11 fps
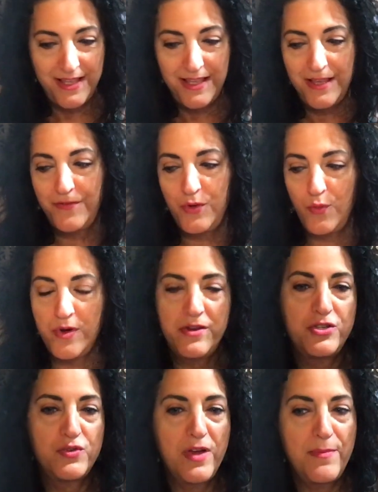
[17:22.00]
If you want to
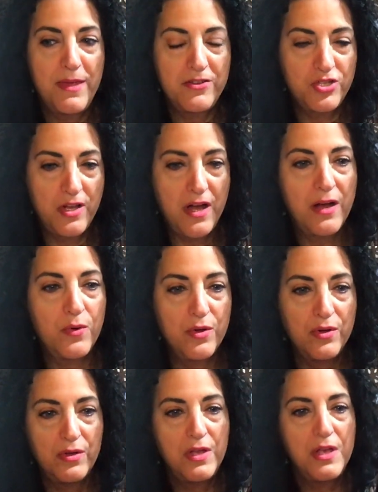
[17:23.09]
try Magic
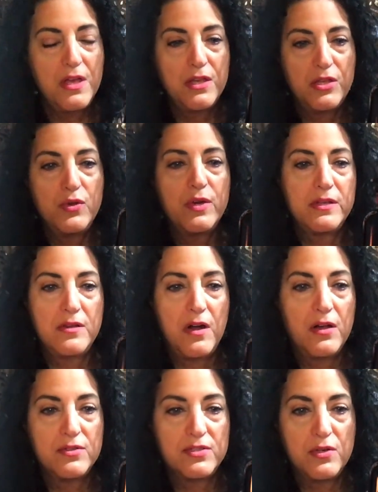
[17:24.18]
Hour, you can
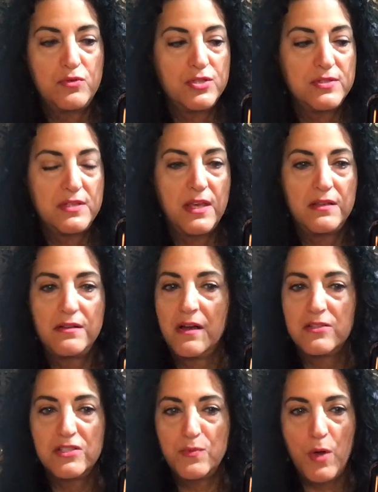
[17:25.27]
also just get a
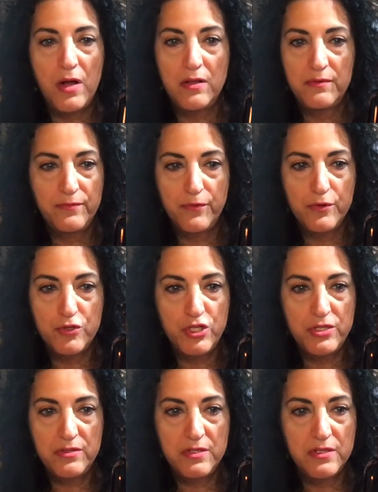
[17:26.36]
small
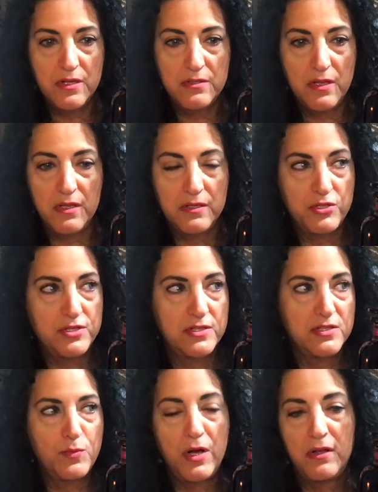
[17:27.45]
version, just a
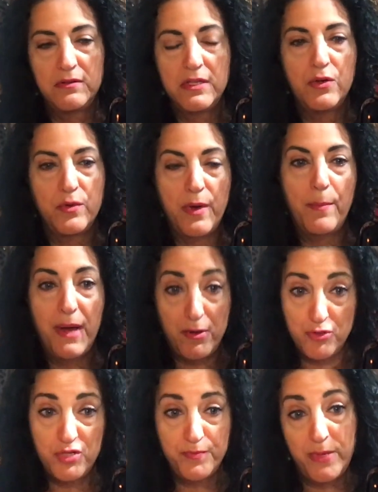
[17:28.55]
small, you know, a
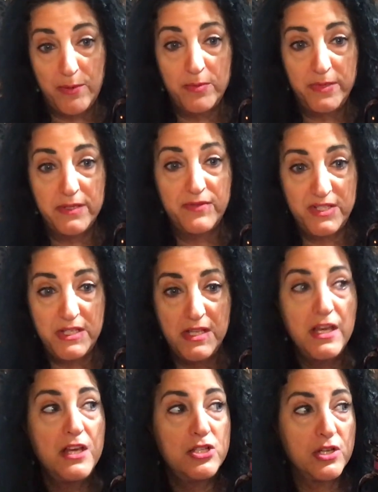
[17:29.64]
pouch probably of tea.
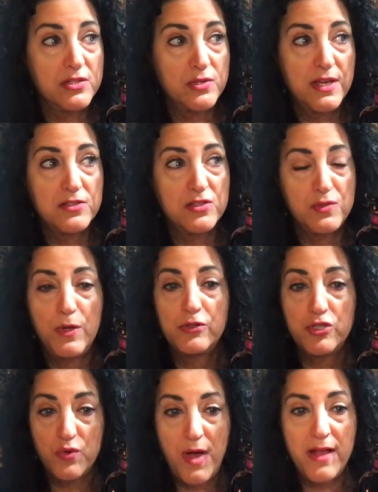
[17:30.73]
She also has small
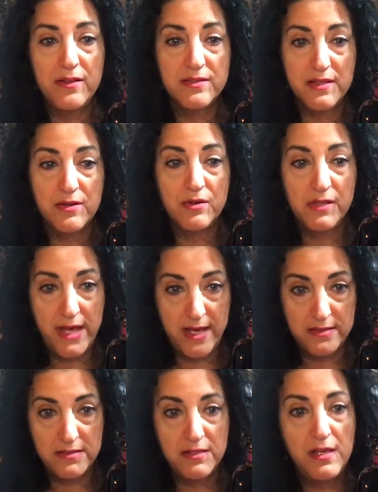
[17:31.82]
trials that are
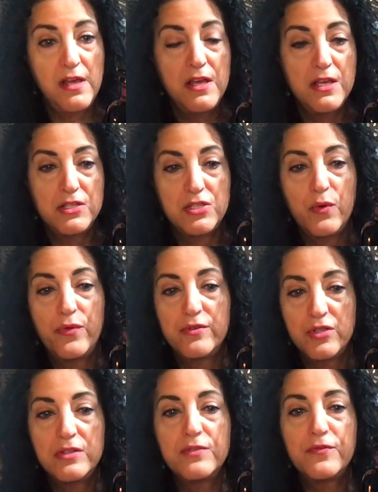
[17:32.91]
glass. So there's
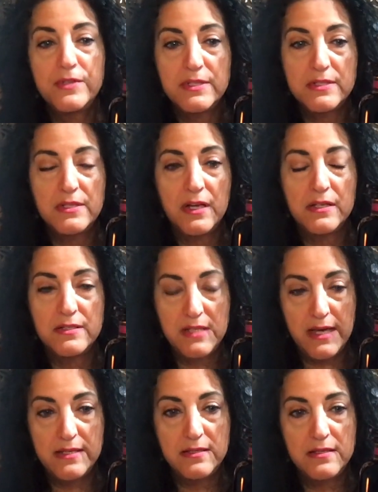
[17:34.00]
all different
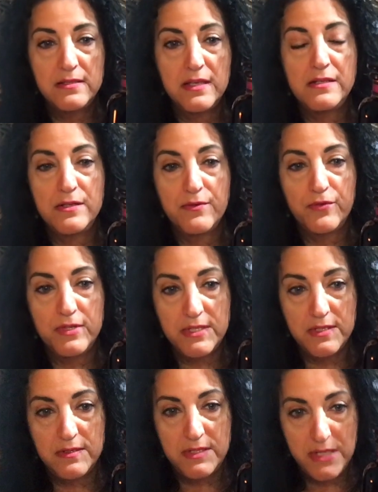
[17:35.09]
sizes and different
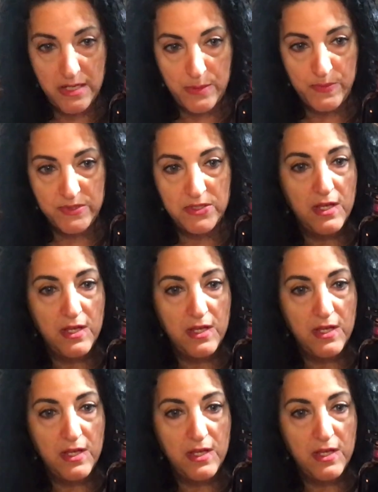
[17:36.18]
types.